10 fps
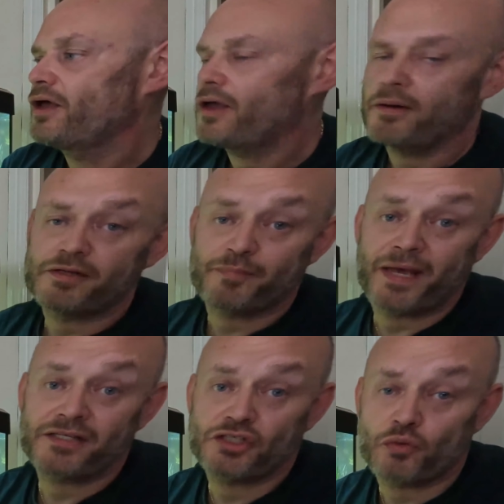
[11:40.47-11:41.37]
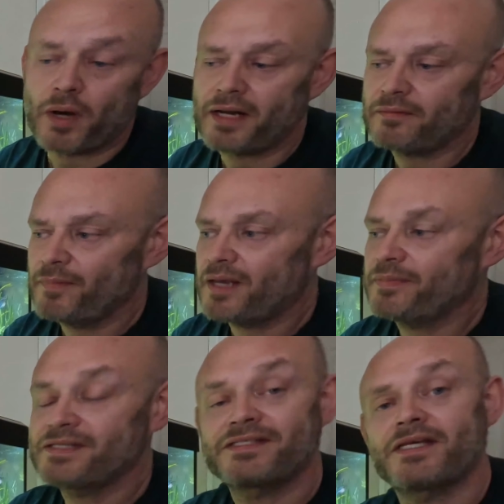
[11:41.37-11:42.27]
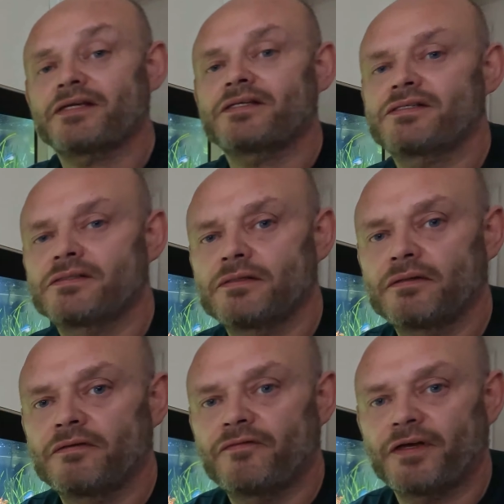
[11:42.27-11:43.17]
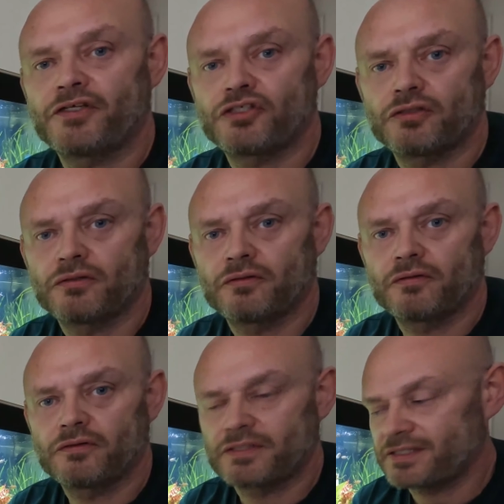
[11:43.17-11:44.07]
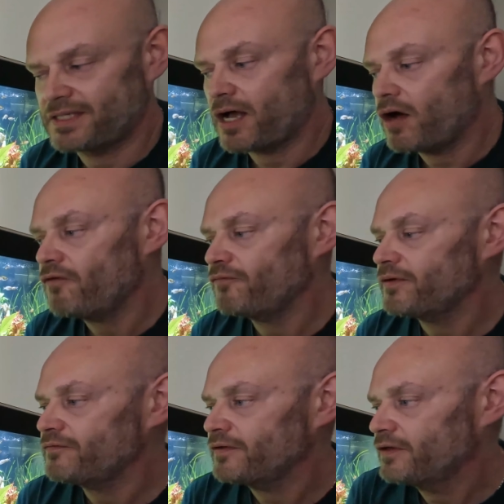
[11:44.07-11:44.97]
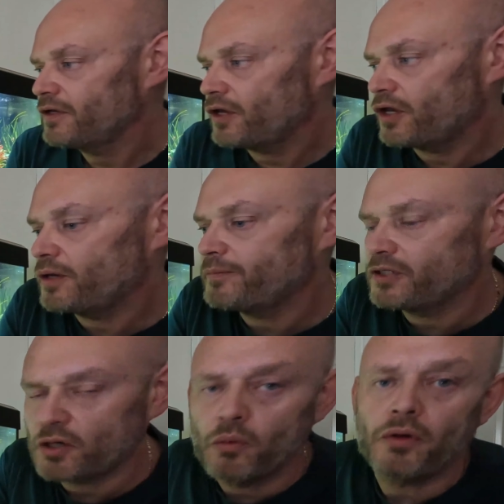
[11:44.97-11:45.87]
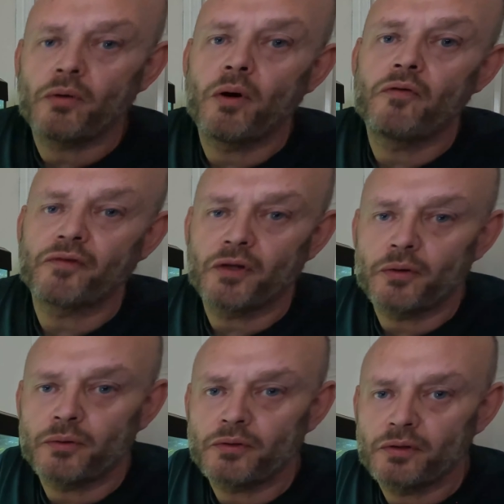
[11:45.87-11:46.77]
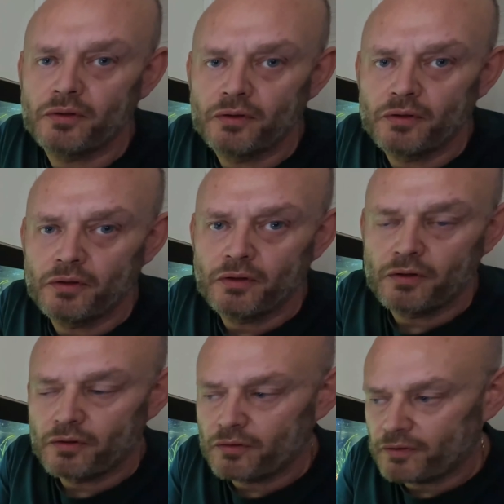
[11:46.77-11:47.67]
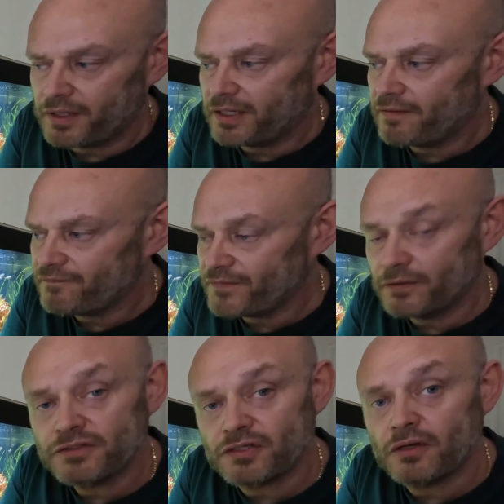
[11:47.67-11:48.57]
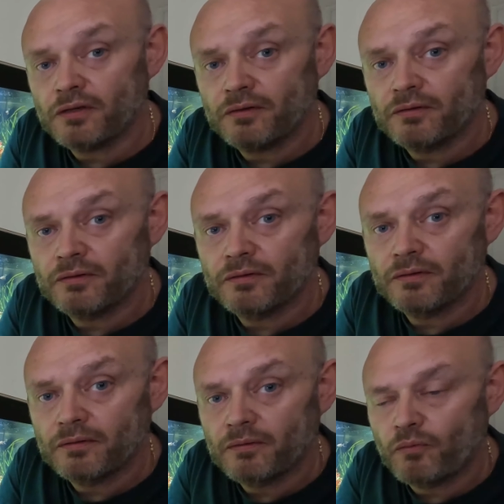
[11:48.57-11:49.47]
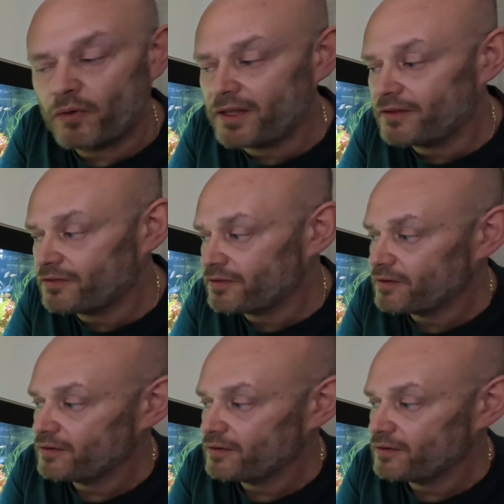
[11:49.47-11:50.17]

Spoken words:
it's best to add maybe 6 fish to start off with. You don't want to overload the filter with